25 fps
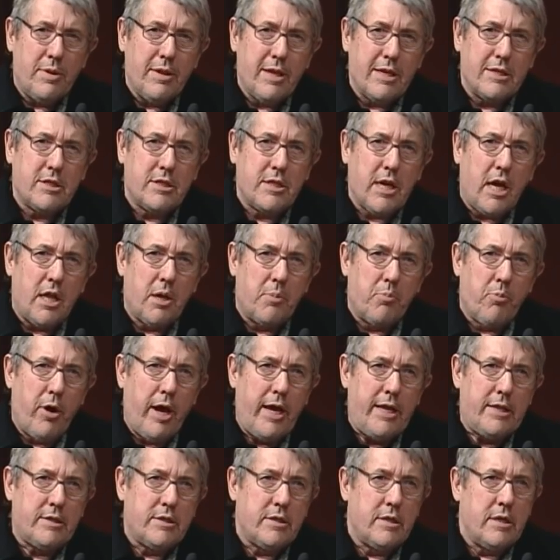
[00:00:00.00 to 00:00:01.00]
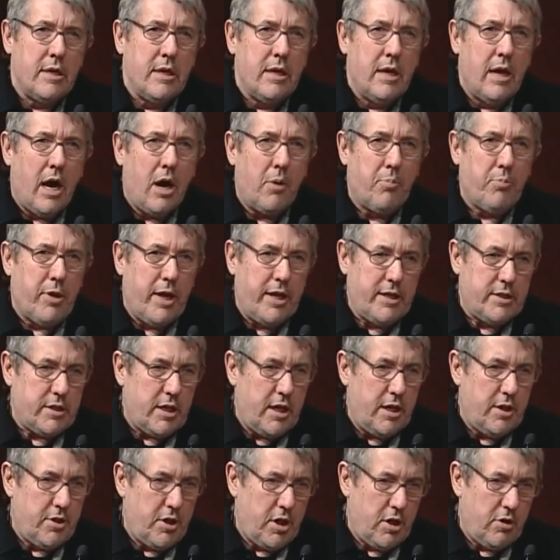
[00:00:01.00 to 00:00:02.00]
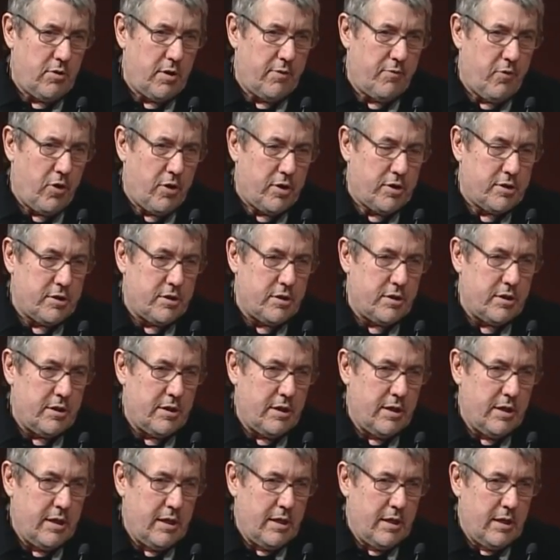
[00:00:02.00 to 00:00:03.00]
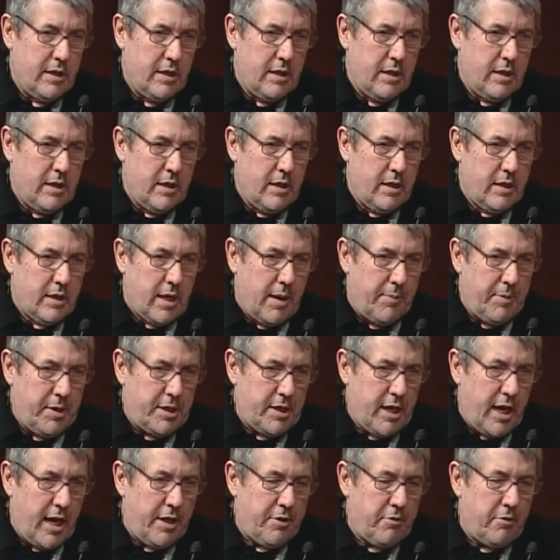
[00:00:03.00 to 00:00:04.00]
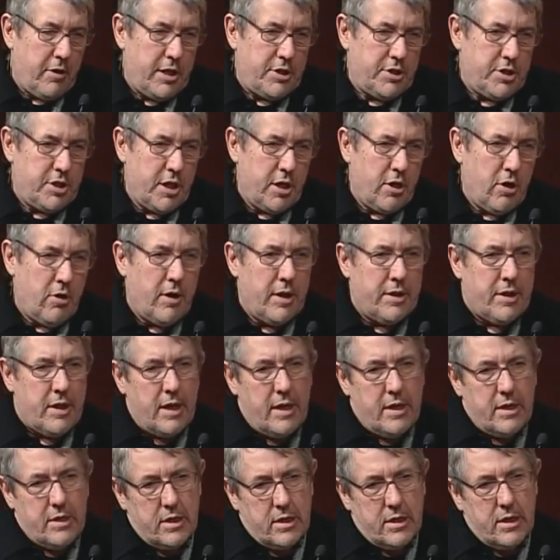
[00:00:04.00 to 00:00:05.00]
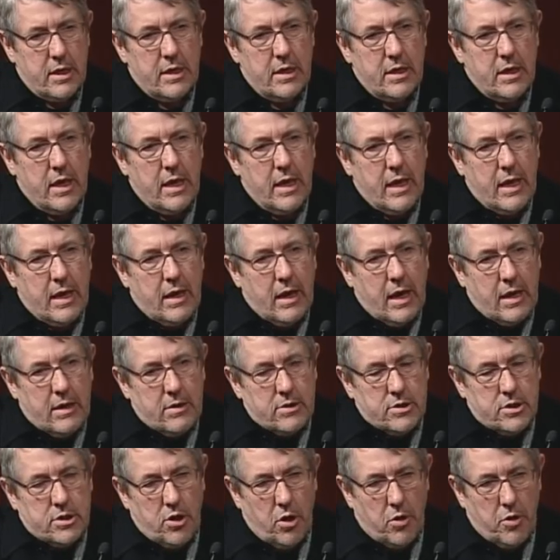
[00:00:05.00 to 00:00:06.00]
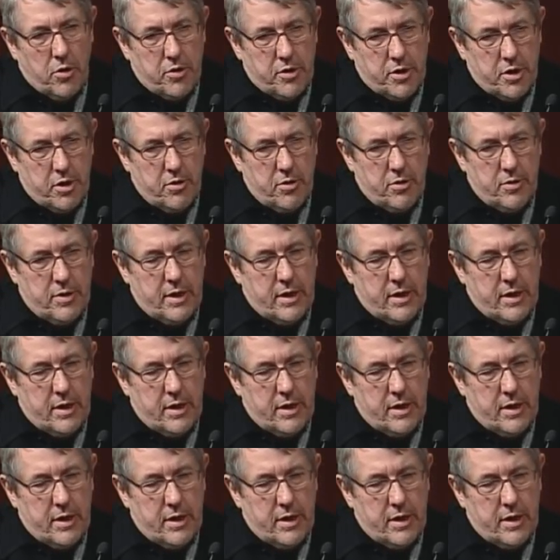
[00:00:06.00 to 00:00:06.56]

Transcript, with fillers: that celebrates our place in the universe. Coming together each year at the solar noon